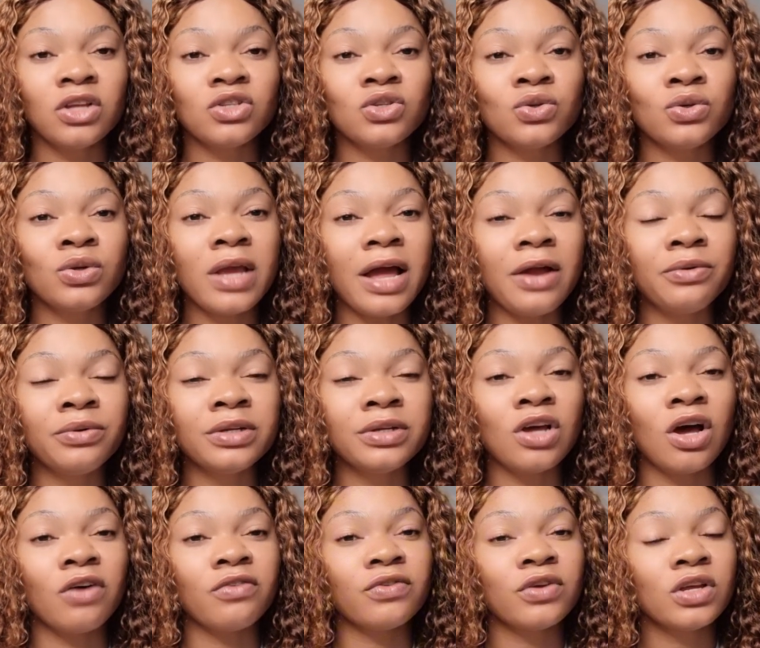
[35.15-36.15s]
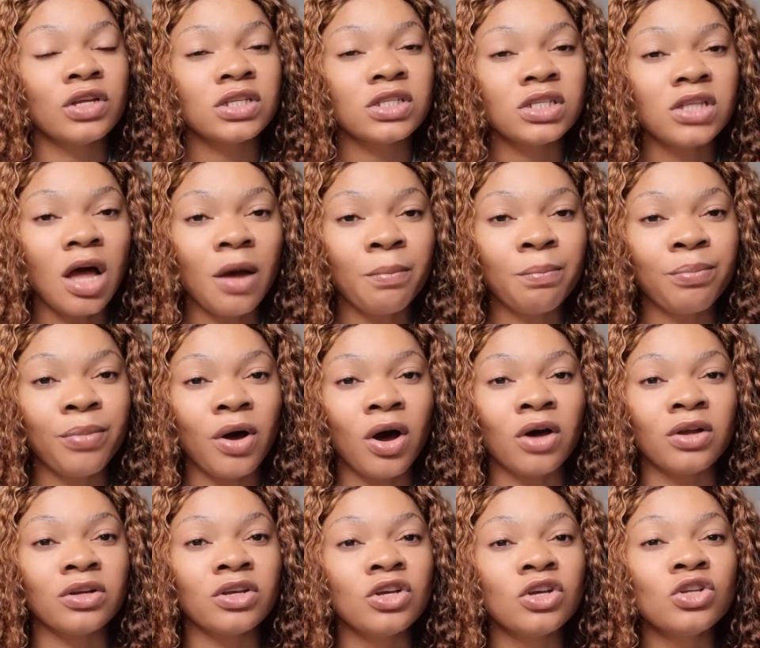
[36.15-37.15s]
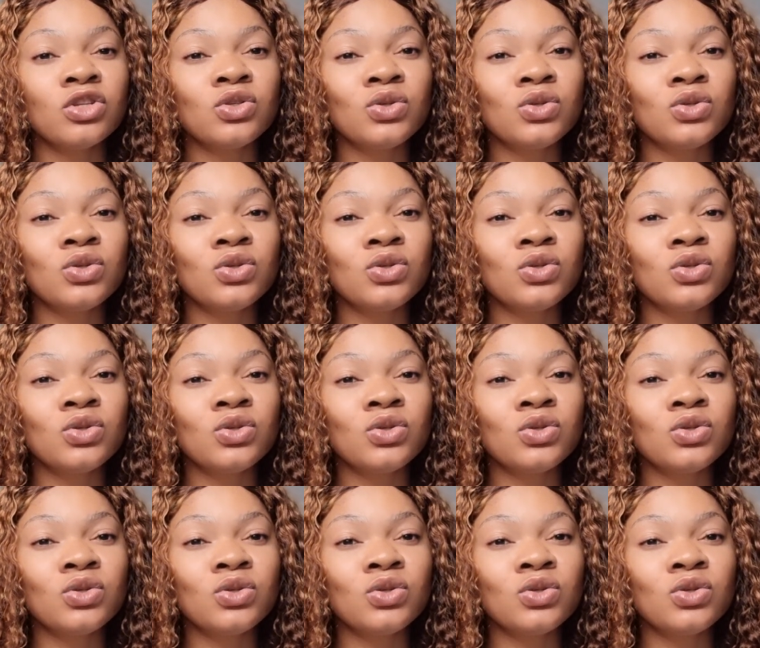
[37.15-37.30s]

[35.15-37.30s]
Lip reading: to get rid of sunburn,